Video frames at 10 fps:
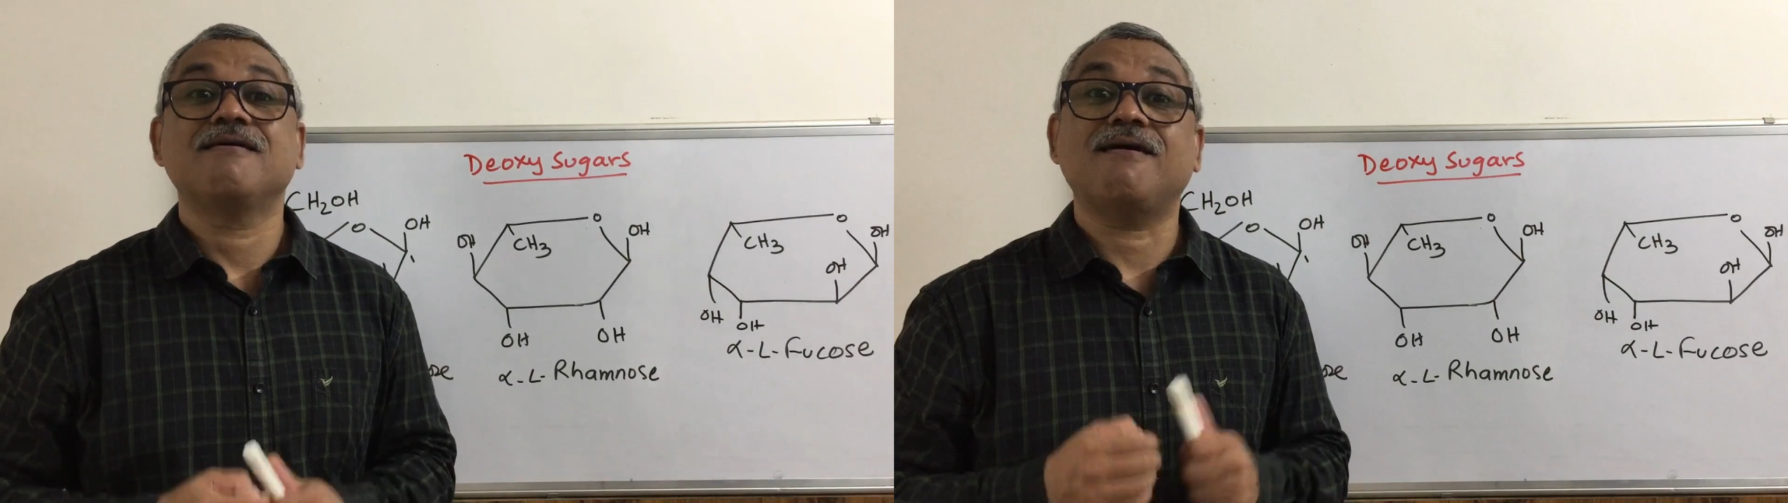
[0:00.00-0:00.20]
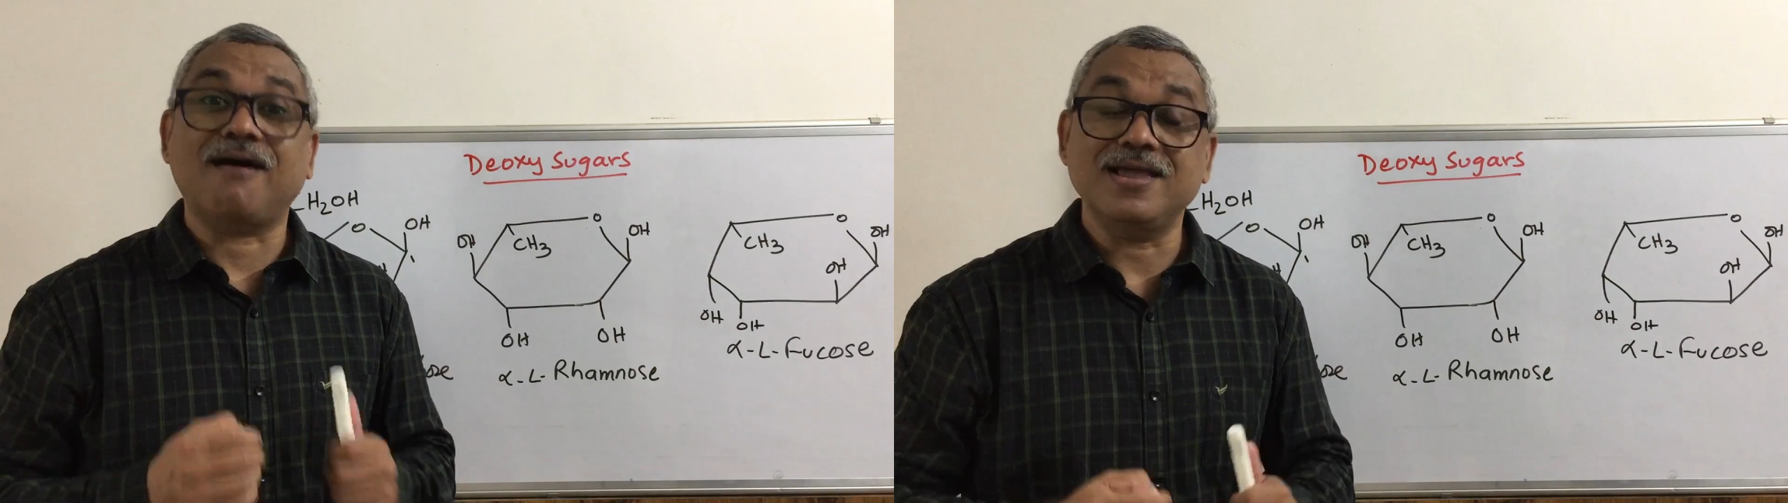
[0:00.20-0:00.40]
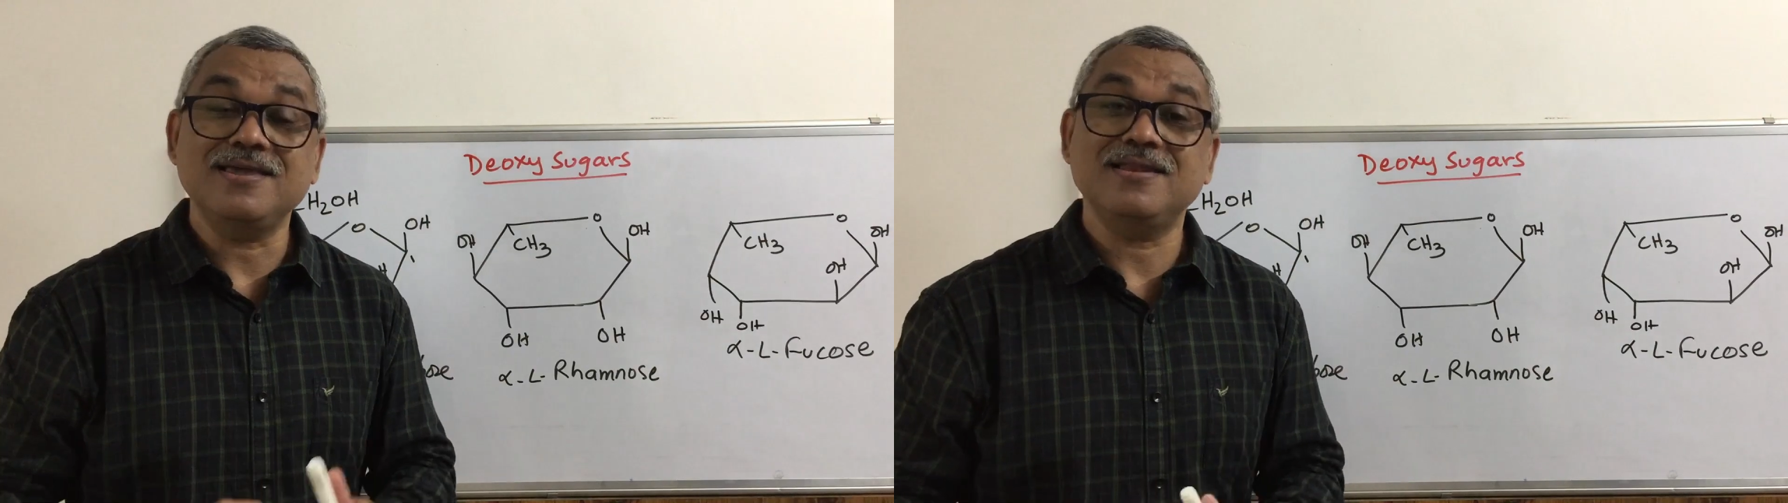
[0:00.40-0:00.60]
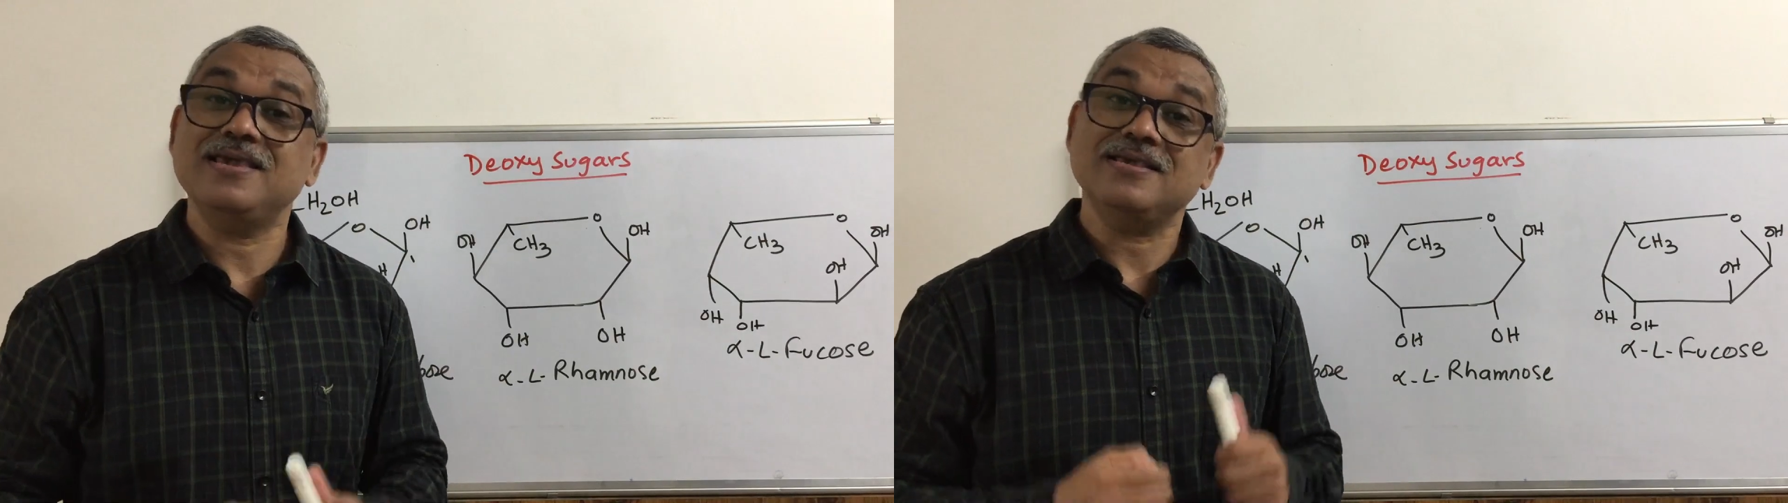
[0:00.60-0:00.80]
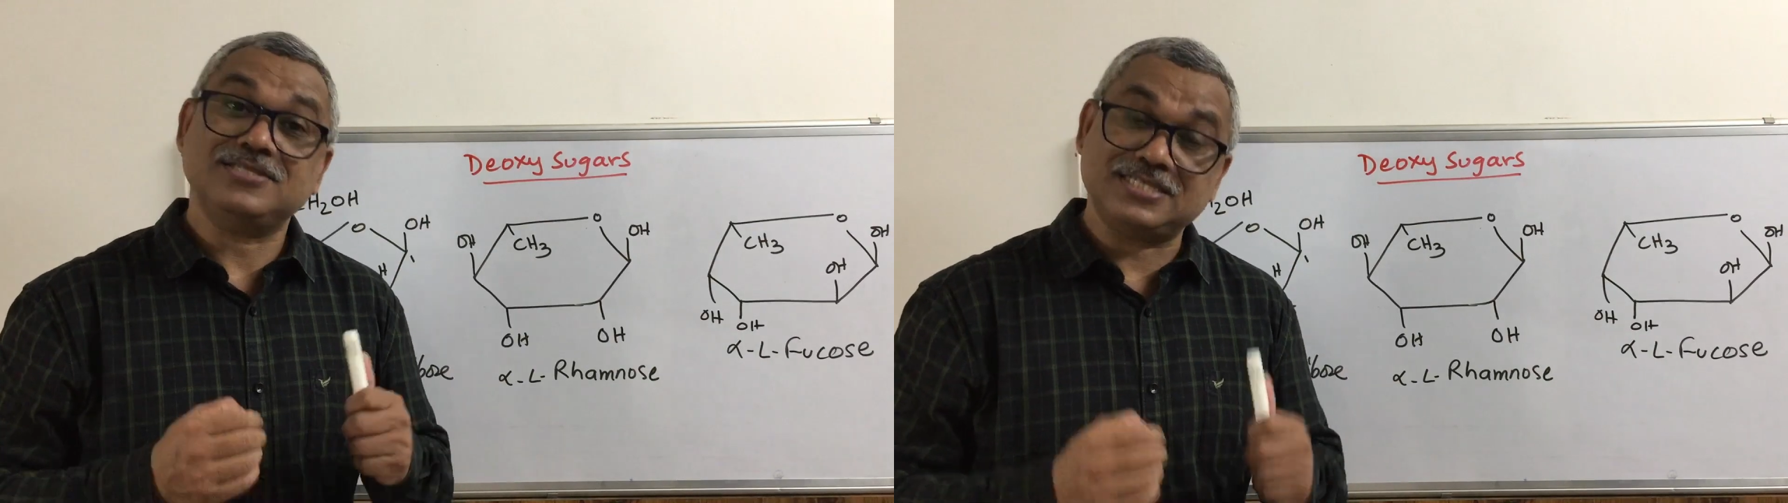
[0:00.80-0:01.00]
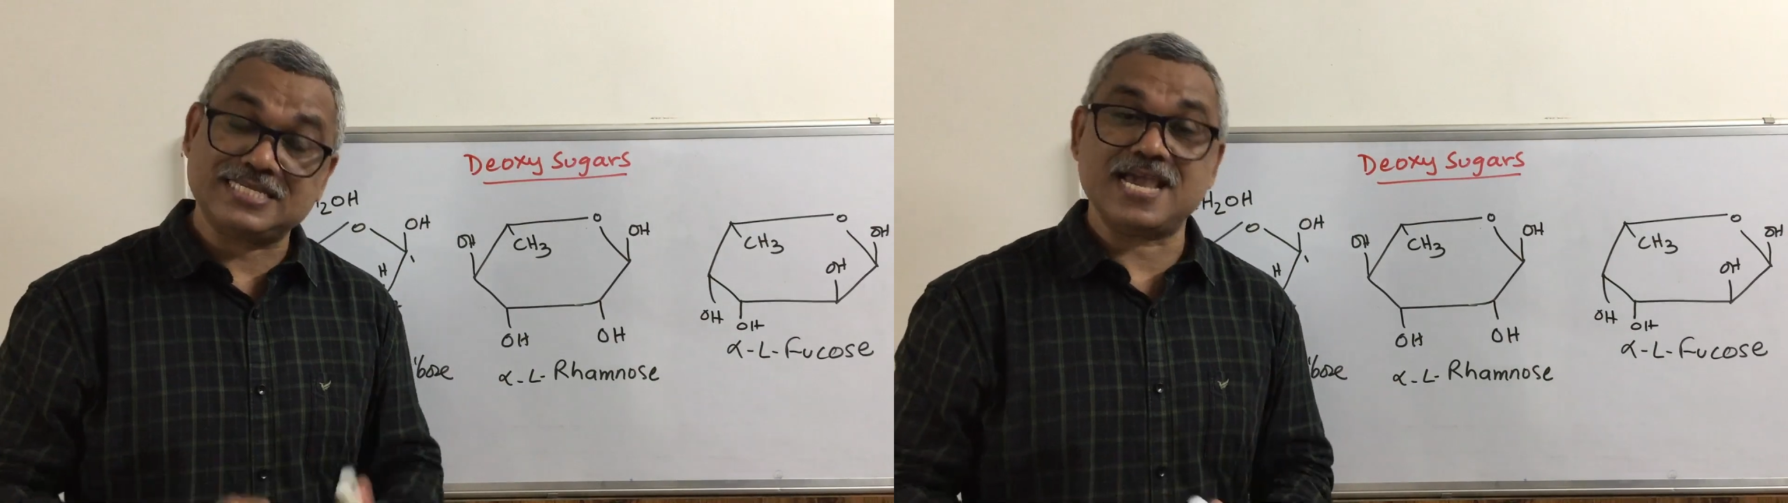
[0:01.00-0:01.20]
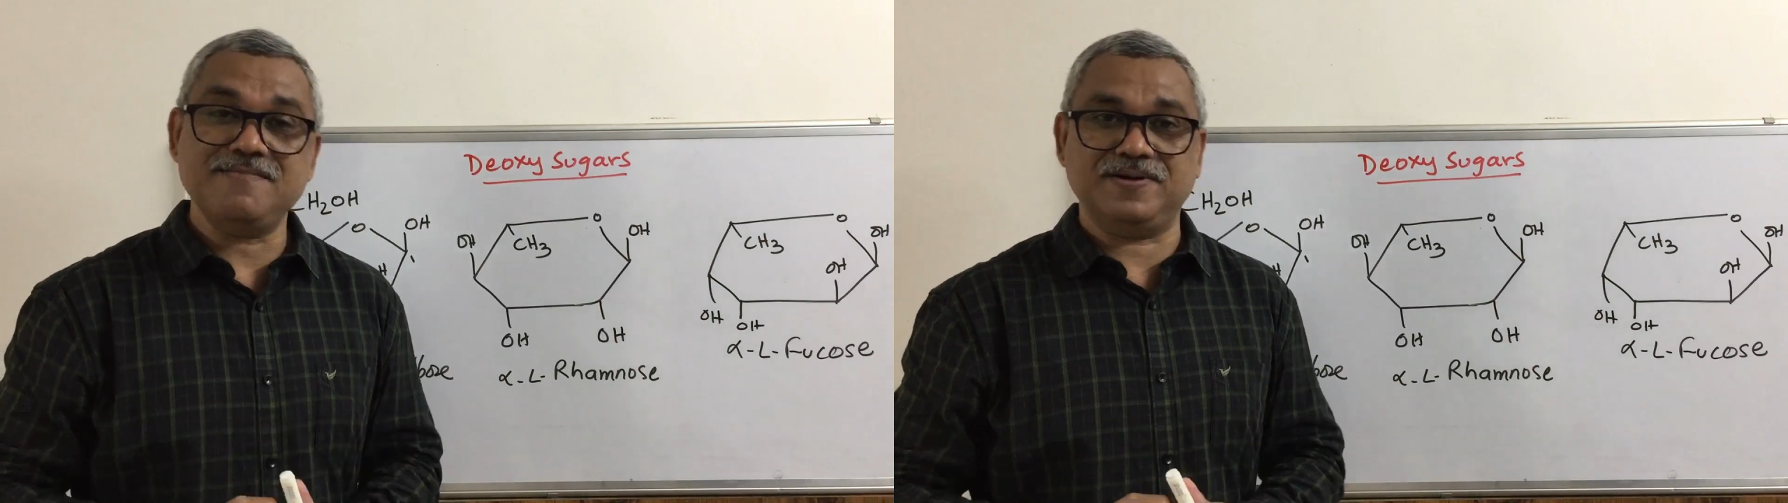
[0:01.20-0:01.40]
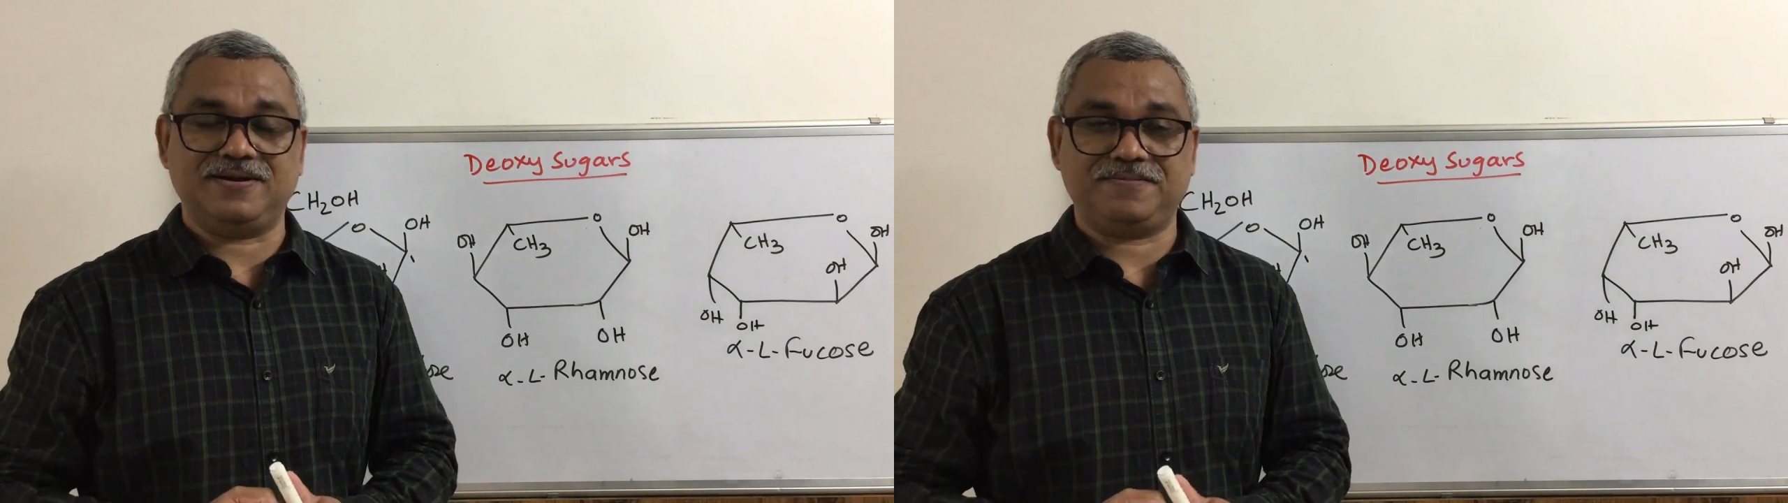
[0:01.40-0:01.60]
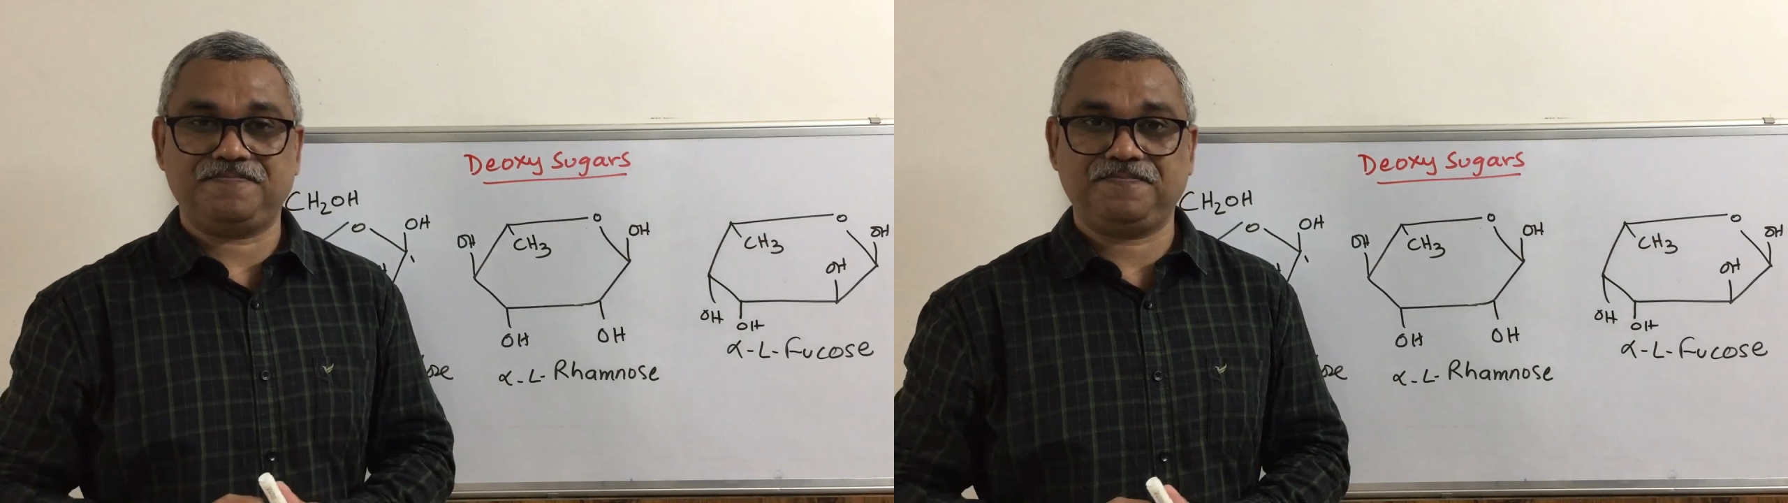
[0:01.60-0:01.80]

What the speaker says: highly stable.